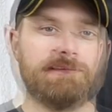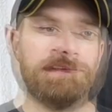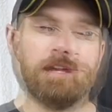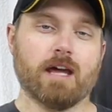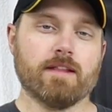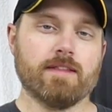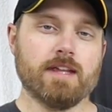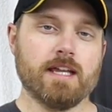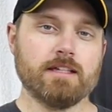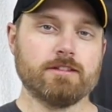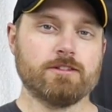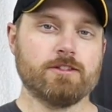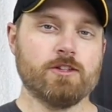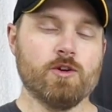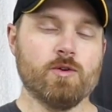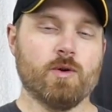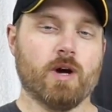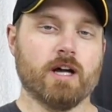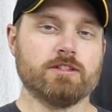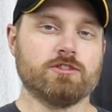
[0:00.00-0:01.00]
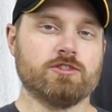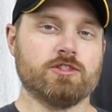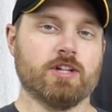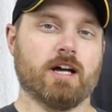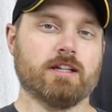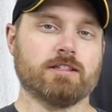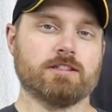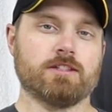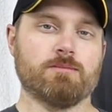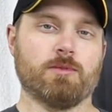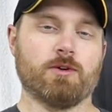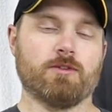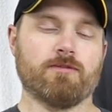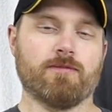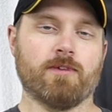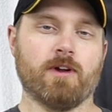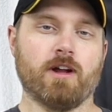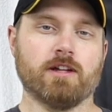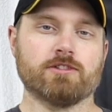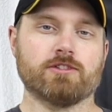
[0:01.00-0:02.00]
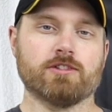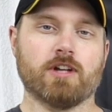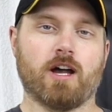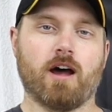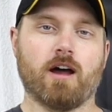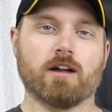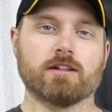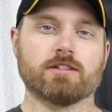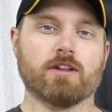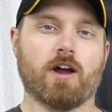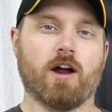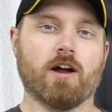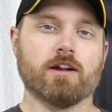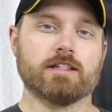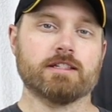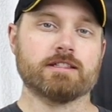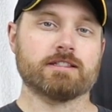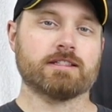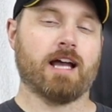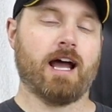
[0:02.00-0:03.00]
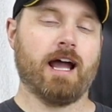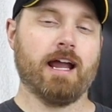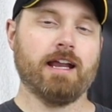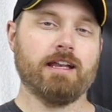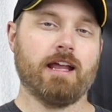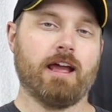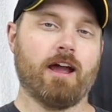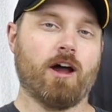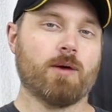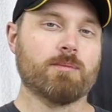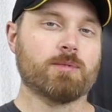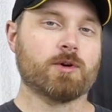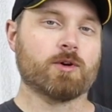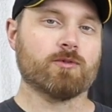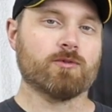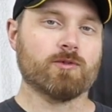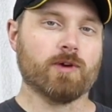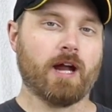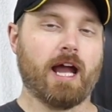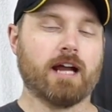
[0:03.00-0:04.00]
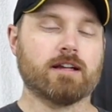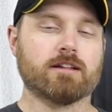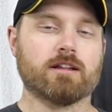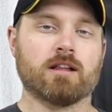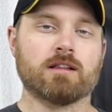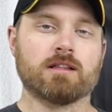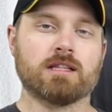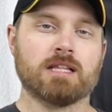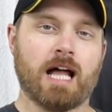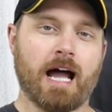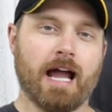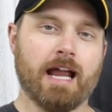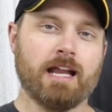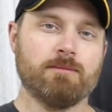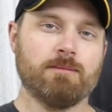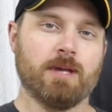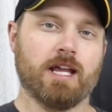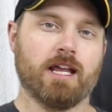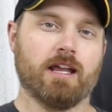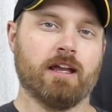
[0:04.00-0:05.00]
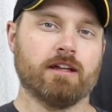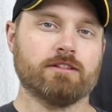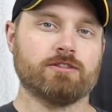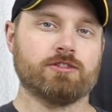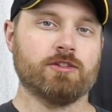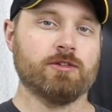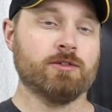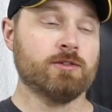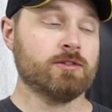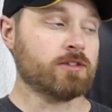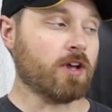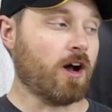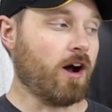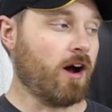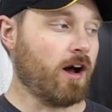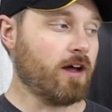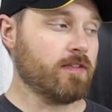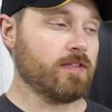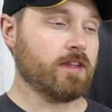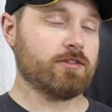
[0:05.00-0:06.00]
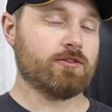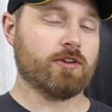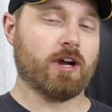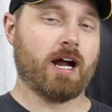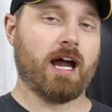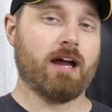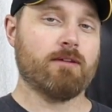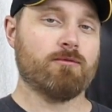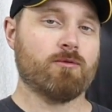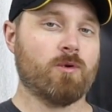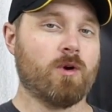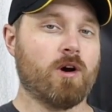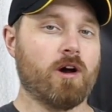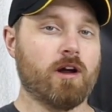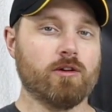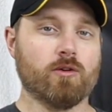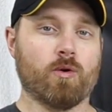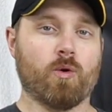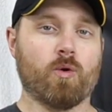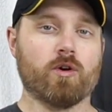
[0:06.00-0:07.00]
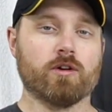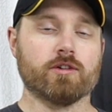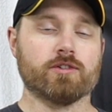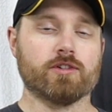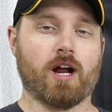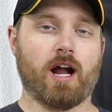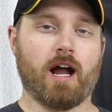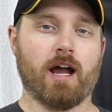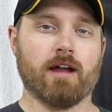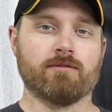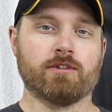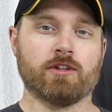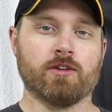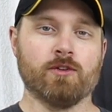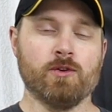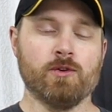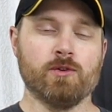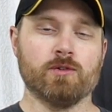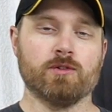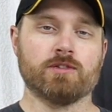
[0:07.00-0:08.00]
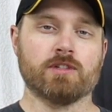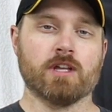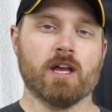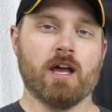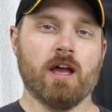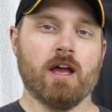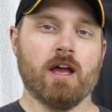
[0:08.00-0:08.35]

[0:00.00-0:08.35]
Now these new adjustable front shocks are designed to help correct alignment issues on the Drive1 or Drive2s